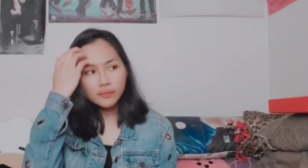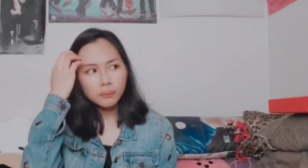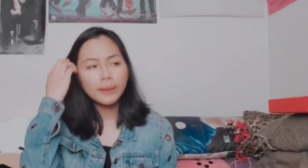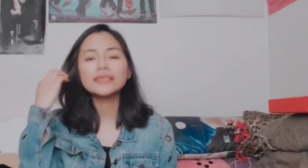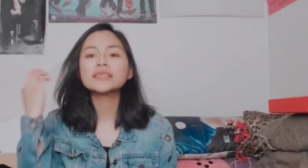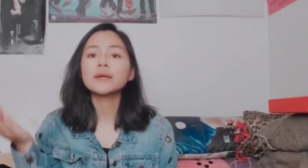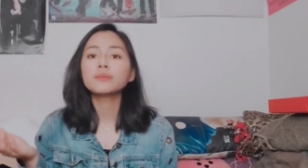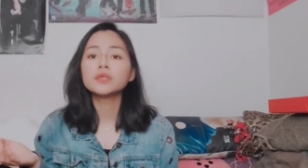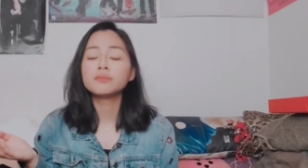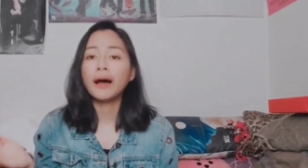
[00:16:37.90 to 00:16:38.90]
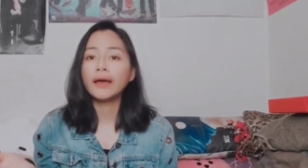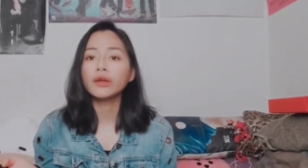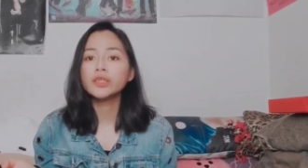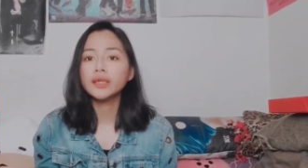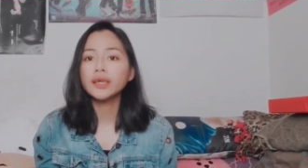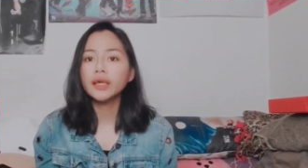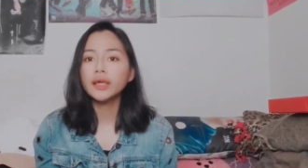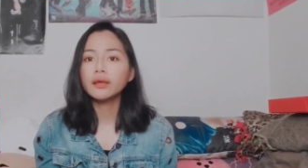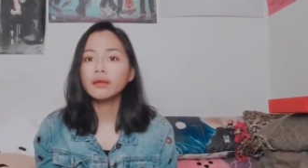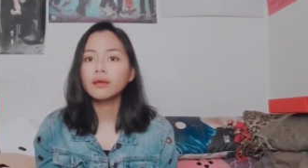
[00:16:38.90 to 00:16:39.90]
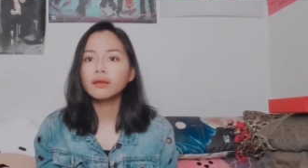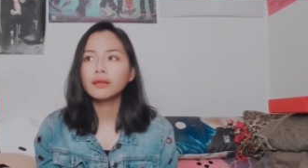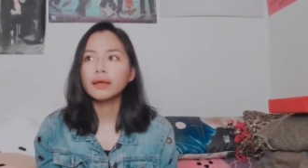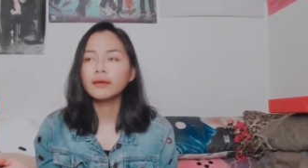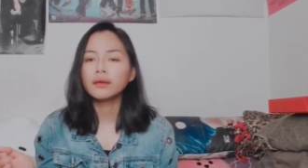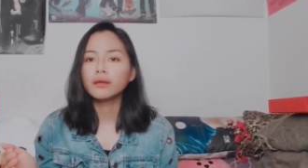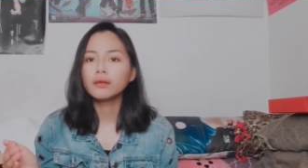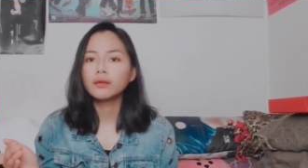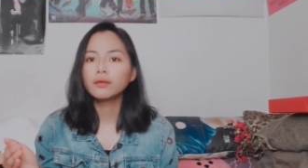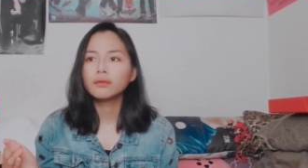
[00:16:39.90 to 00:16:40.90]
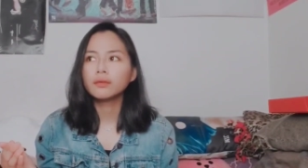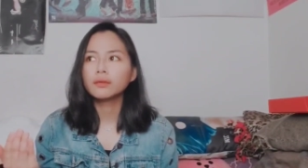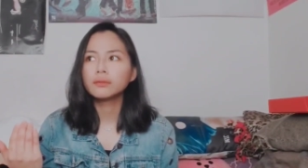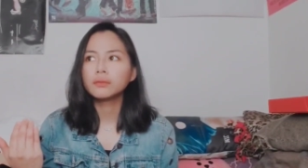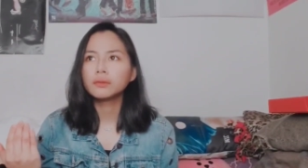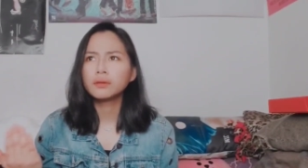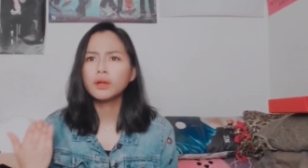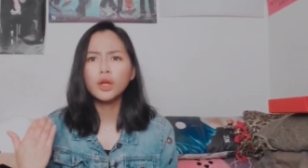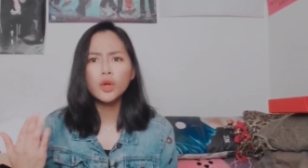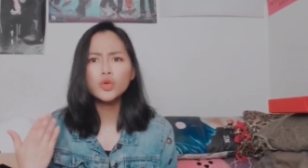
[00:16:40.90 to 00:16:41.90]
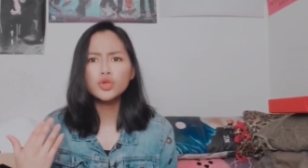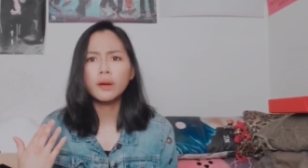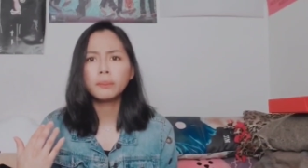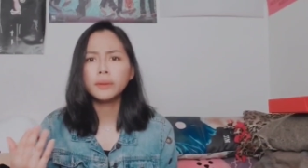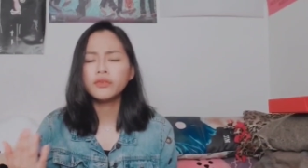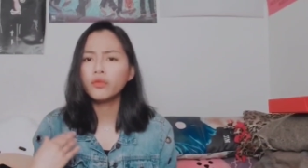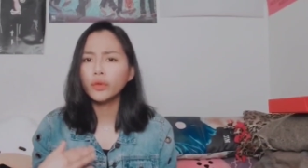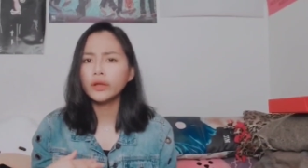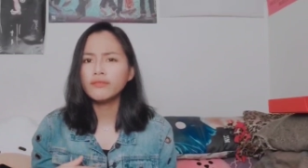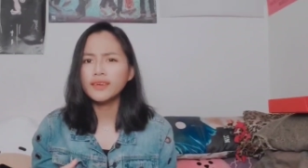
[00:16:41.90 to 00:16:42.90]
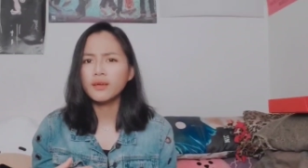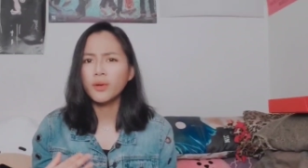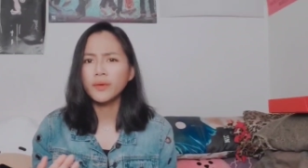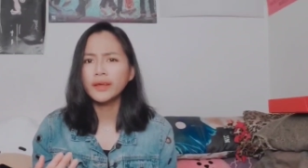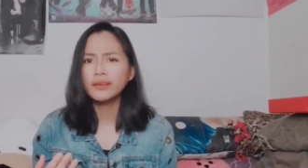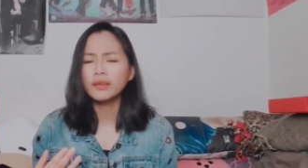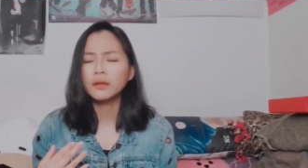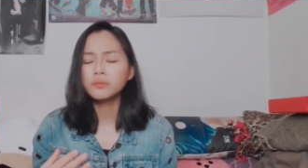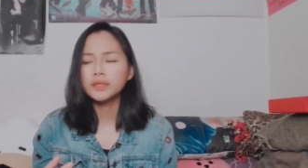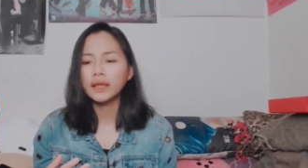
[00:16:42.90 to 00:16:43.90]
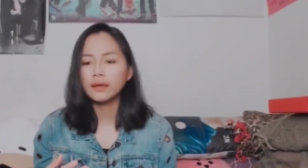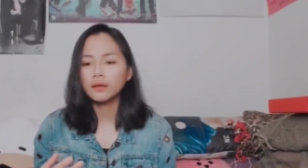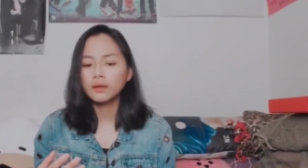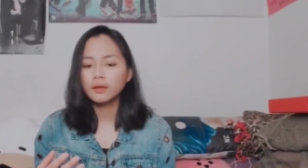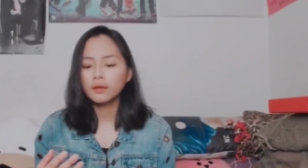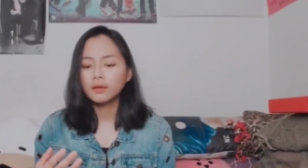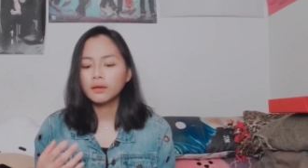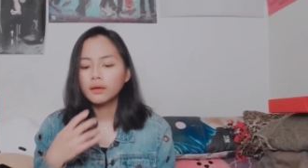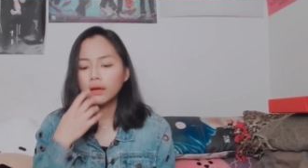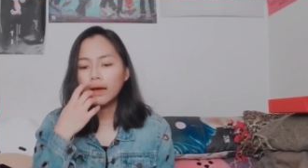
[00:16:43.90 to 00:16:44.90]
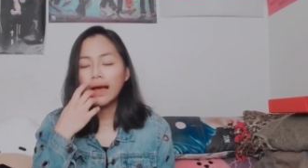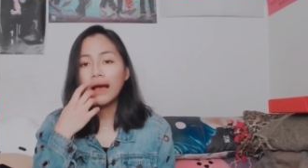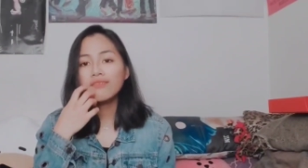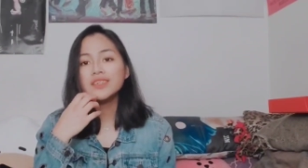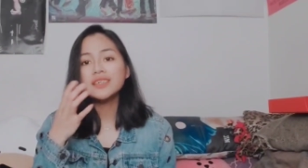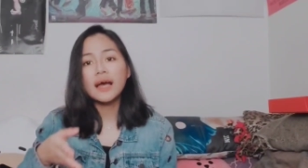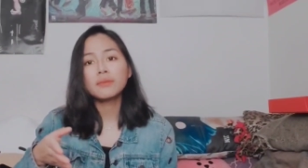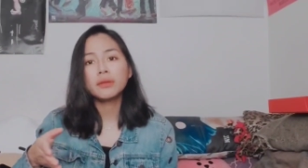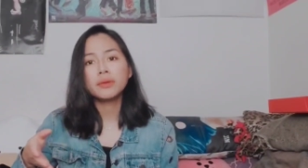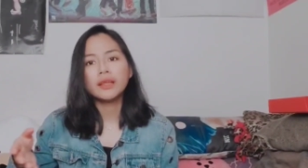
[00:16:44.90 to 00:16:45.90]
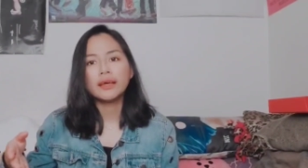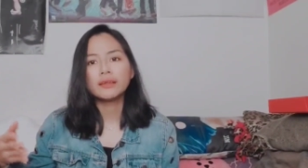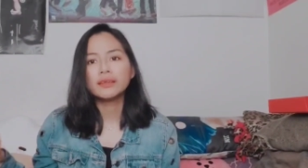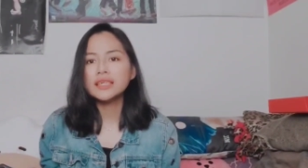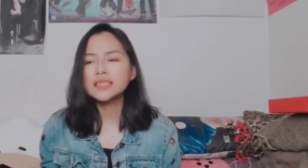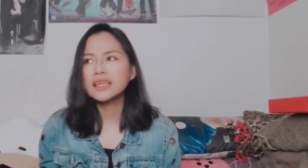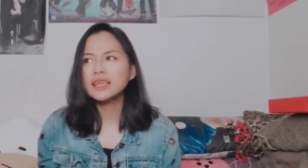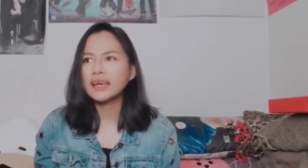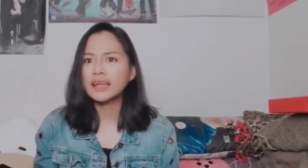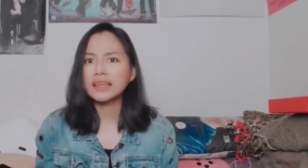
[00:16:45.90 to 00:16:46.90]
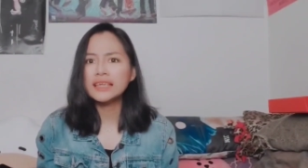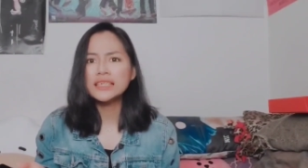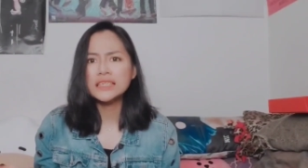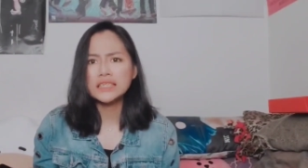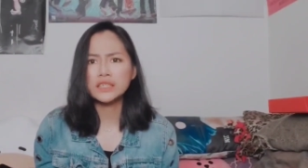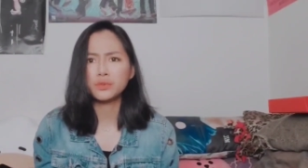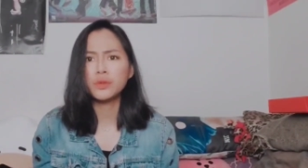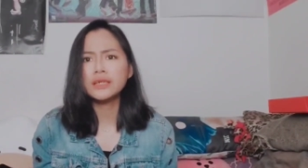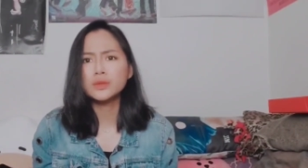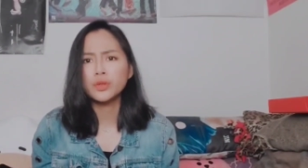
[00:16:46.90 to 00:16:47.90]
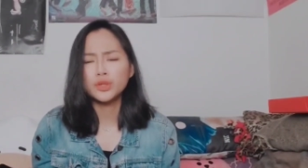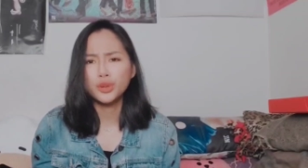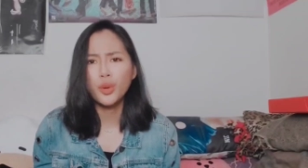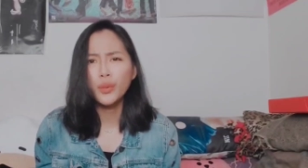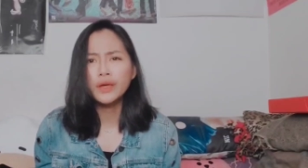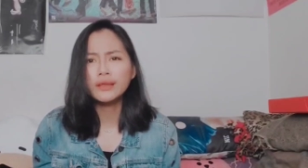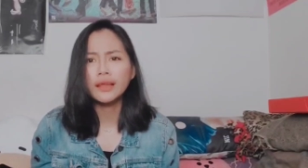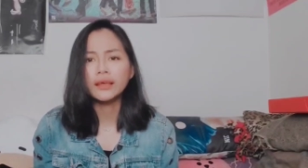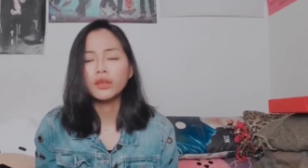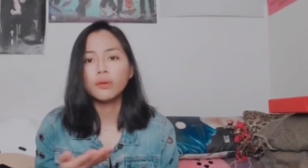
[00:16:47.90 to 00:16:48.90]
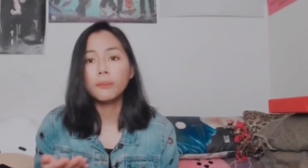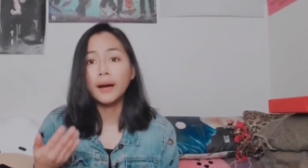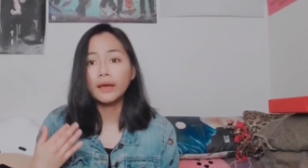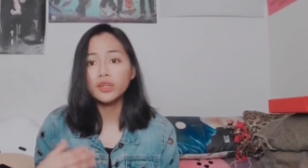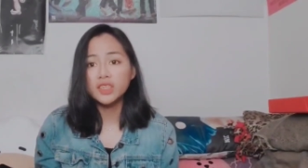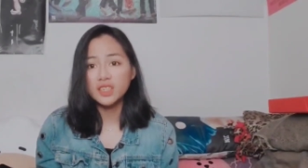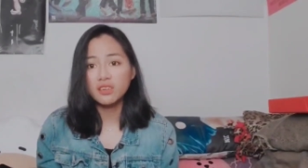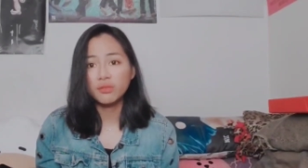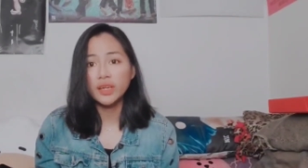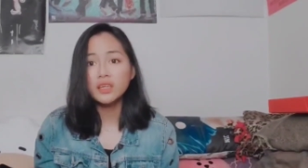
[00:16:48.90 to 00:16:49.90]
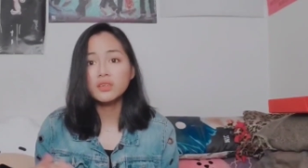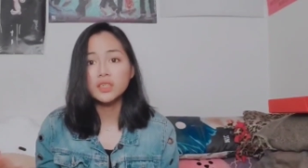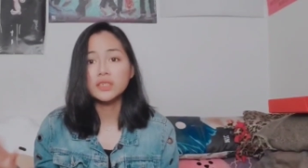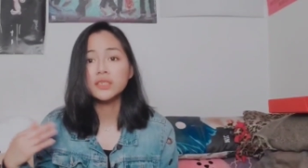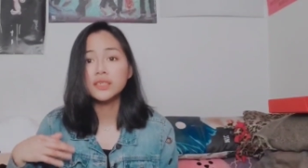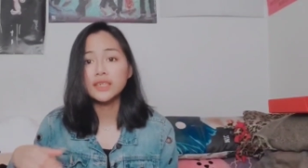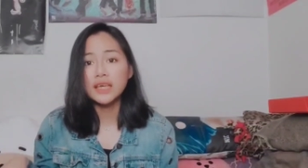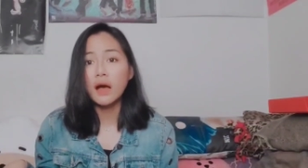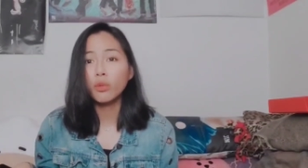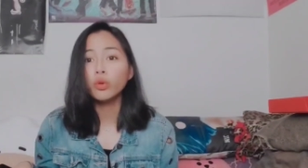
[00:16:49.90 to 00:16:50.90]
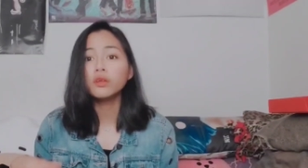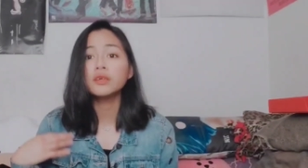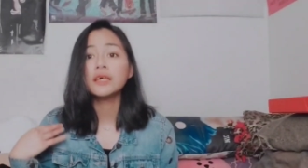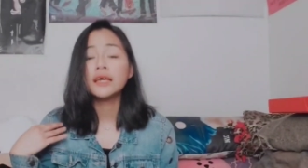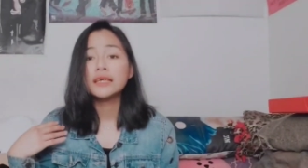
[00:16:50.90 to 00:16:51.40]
my tip is buy your ticket like close before even going. I mean, like have a time limit. Like they said, like at least 6 weeks when you're going. Like, you know, buy your ticket already because that's how will